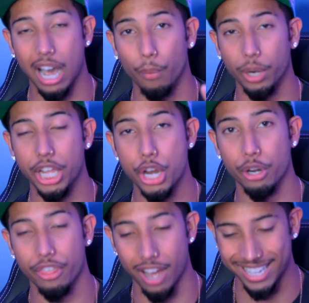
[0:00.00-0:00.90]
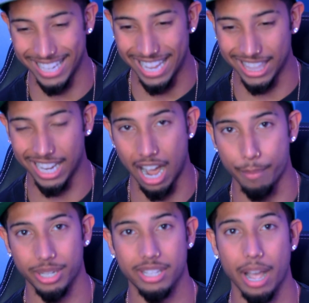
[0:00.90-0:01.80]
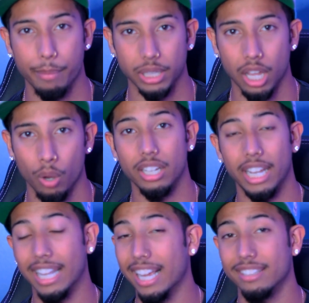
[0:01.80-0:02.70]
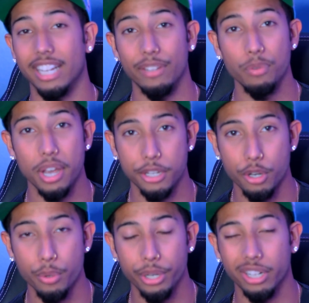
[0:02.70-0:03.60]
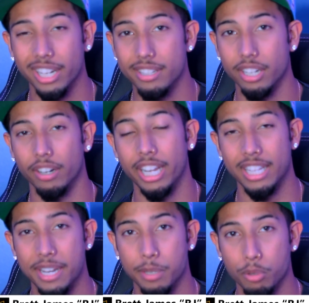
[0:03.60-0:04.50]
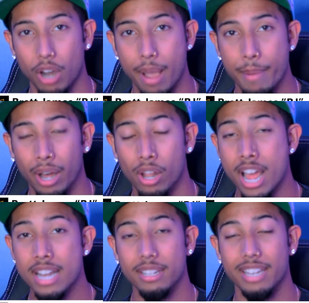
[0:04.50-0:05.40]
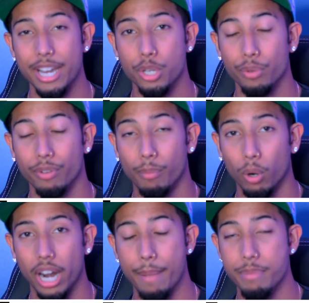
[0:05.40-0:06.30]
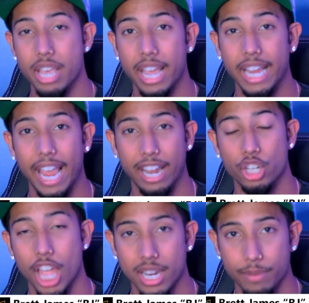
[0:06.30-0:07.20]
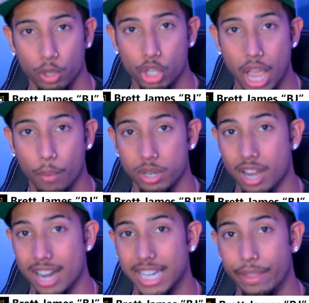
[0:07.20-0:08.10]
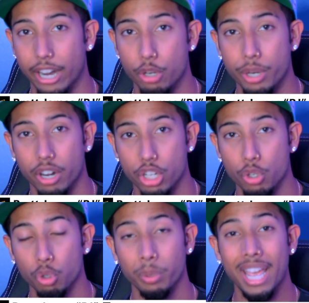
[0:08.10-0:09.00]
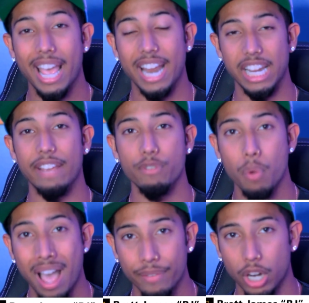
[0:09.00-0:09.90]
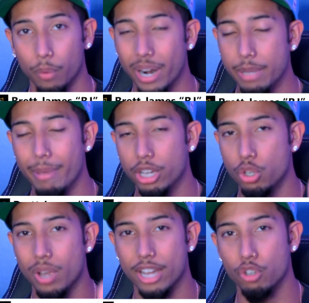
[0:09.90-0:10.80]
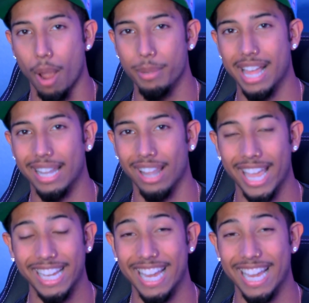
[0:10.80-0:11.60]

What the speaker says: I want to hear your thoughts in the comments down below. And like I said, if you guys are new here, consider hitting that subscribe bell to stay tuned for more NBA and Jacksonville Jaguars content that I do here on YouTube. And if you haven't already, make sure you guys drop me that like.